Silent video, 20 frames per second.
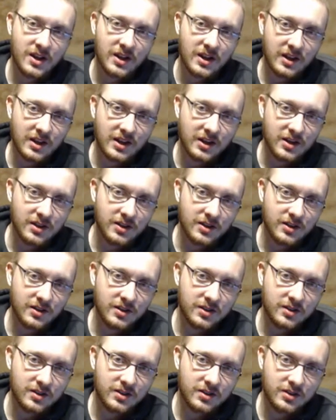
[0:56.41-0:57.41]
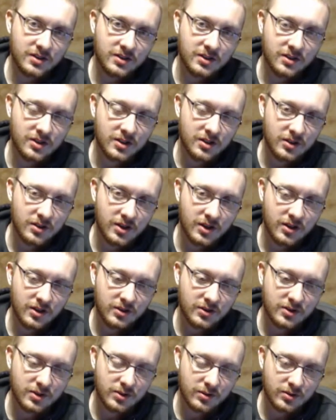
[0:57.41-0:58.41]
And,
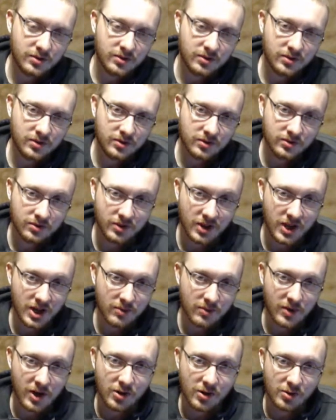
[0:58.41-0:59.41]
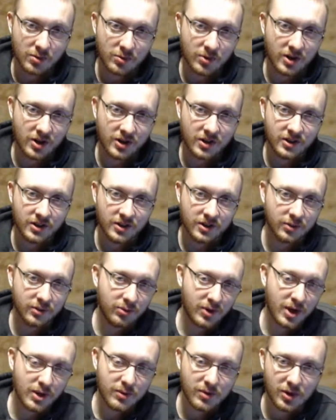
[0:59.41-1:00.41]
I drain them out with water,
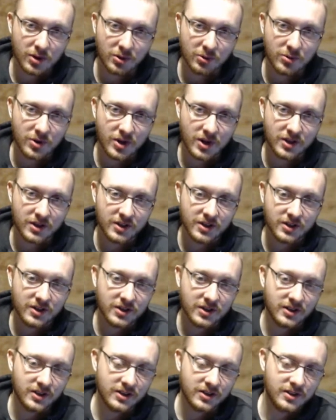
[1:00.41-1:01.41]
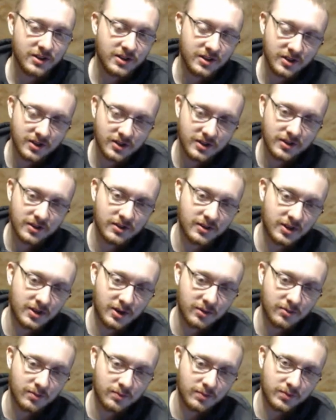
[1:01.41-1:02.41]
spray them out with water, and uh, let
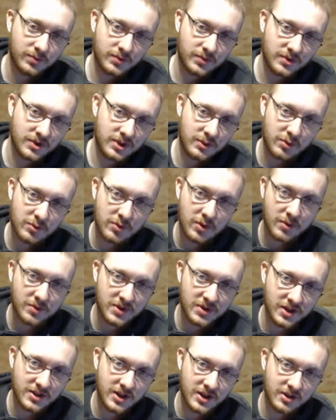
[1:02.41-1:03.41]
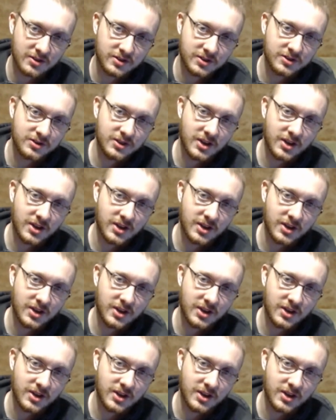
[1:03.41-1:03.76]
them to put them upside down to